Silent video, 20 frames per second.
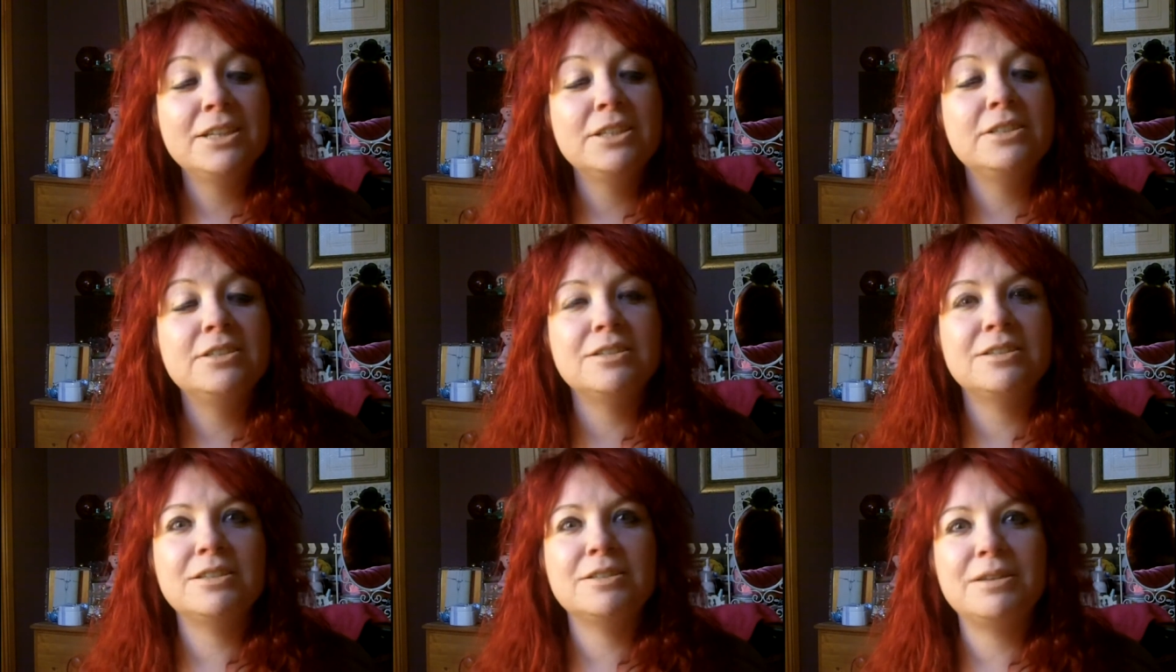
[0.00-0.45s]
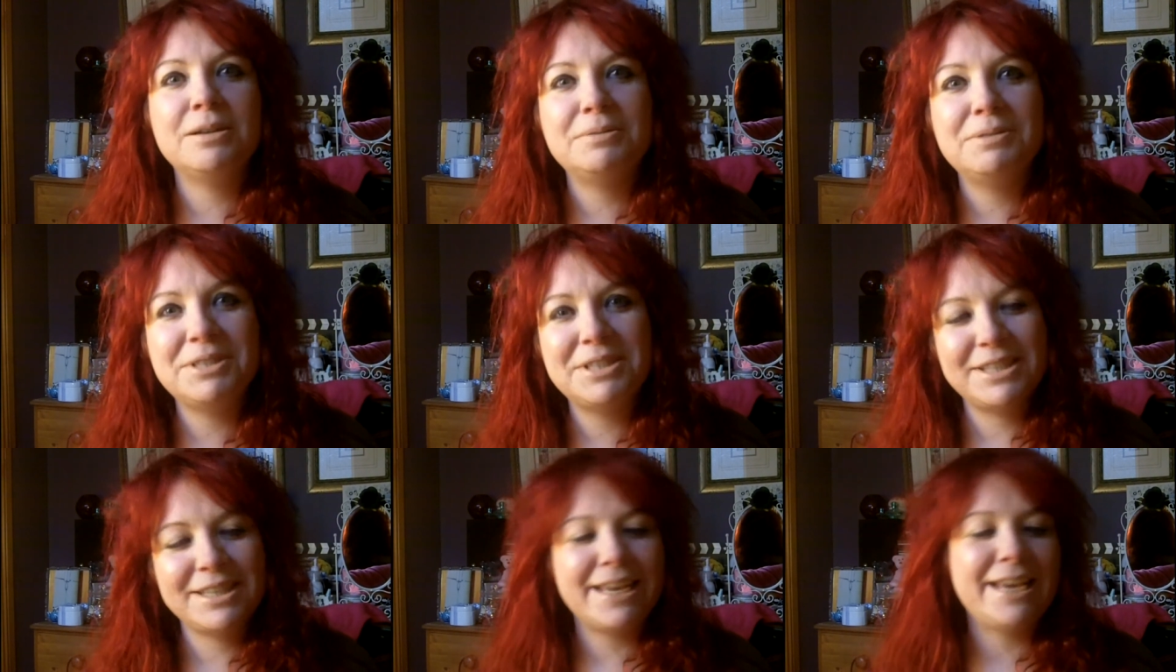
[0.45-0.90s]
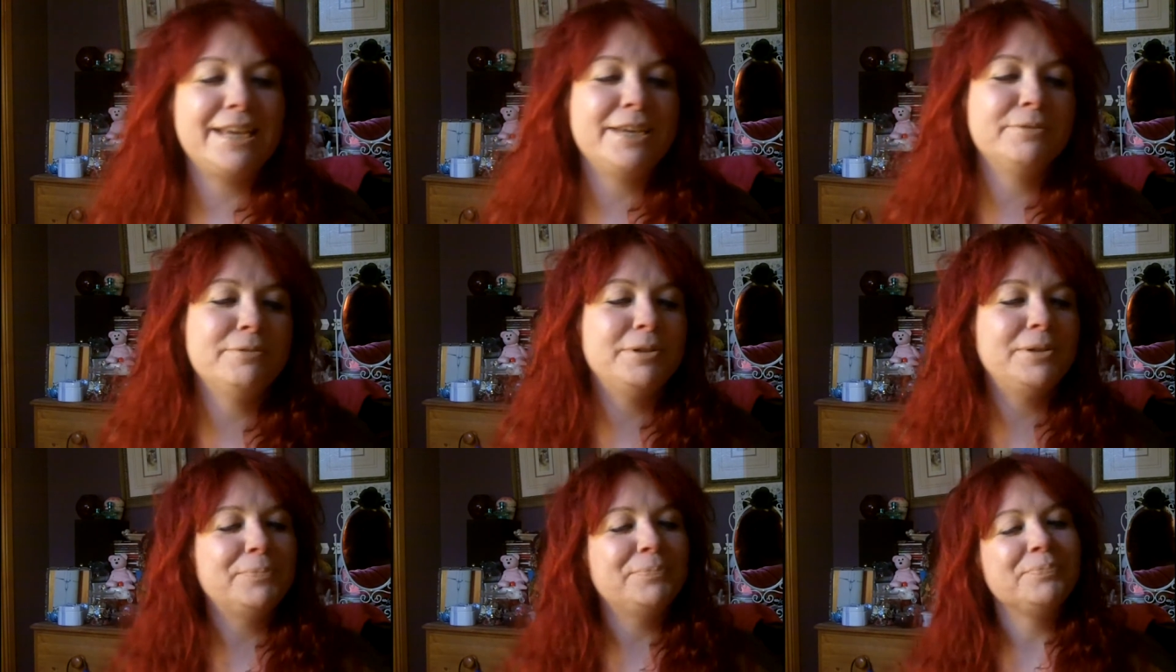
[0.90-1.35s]
just so I wouldn't scare
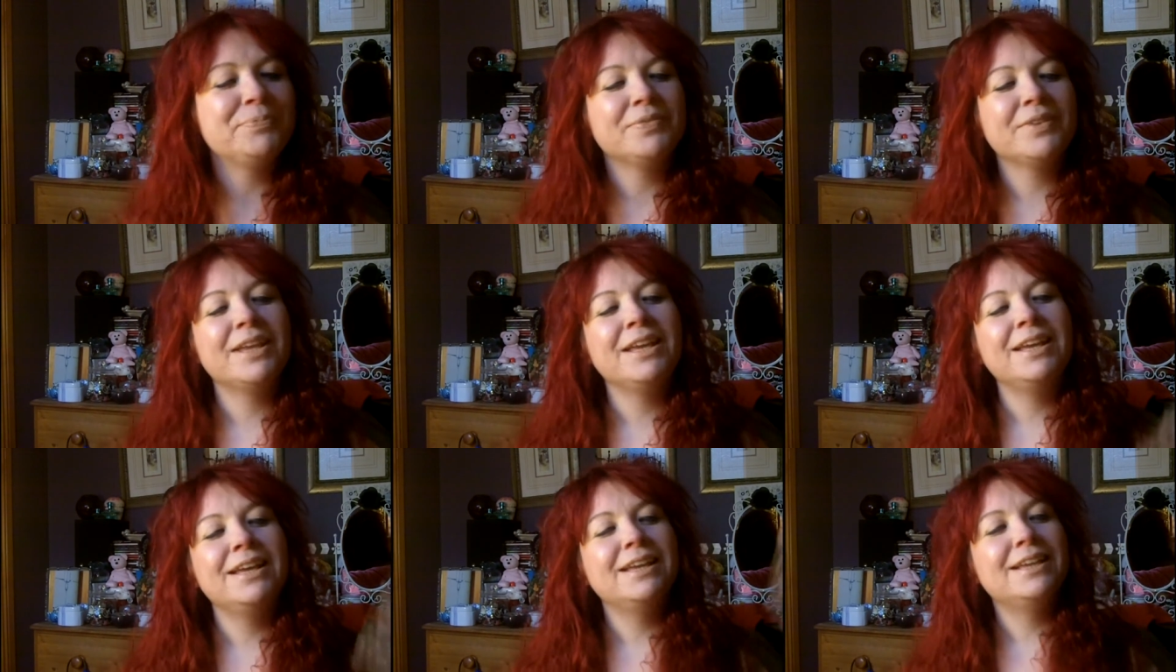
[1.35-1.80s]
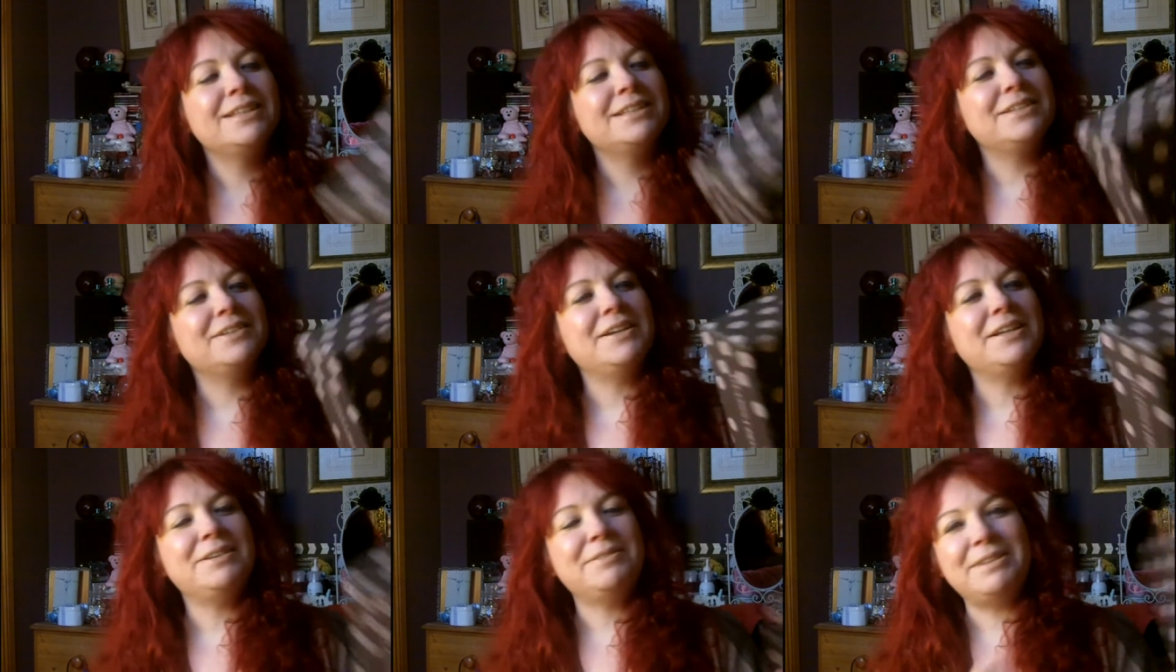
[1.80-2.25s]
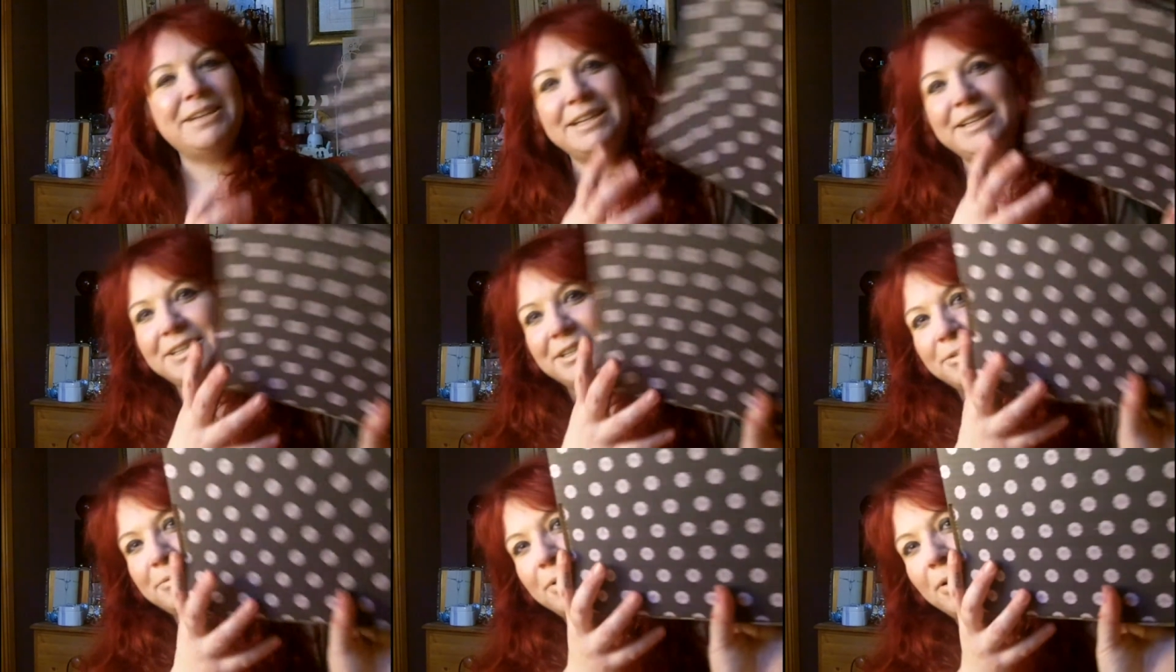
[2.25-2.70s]
you all. So anyway,
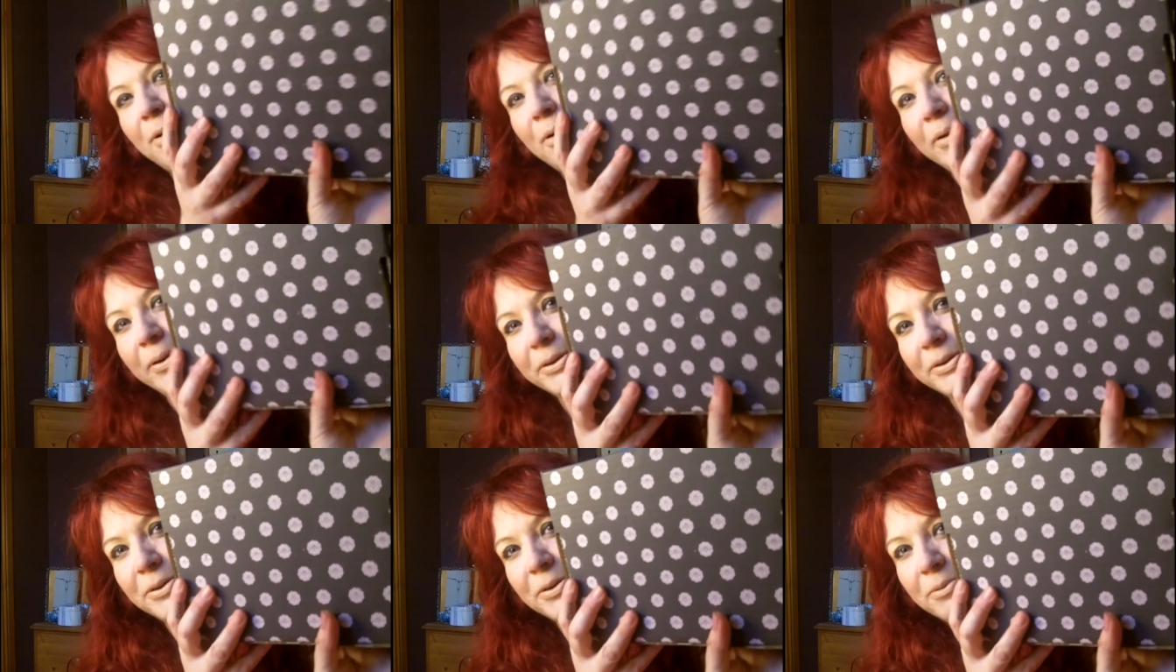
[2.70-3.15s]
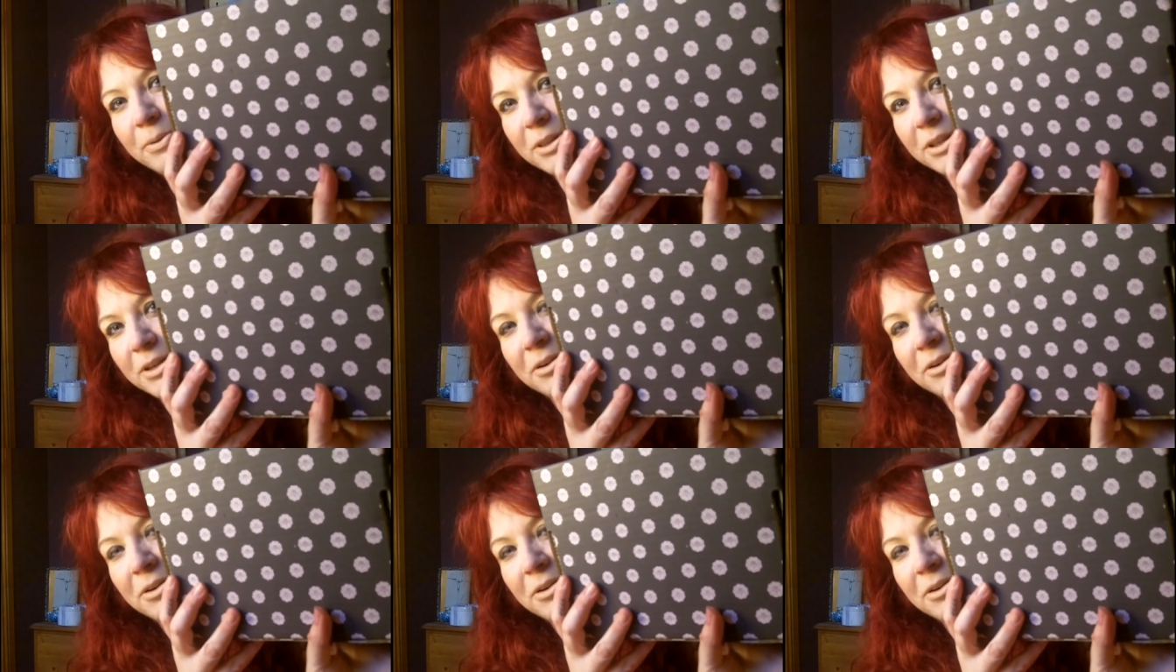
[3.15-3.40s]
you all know what the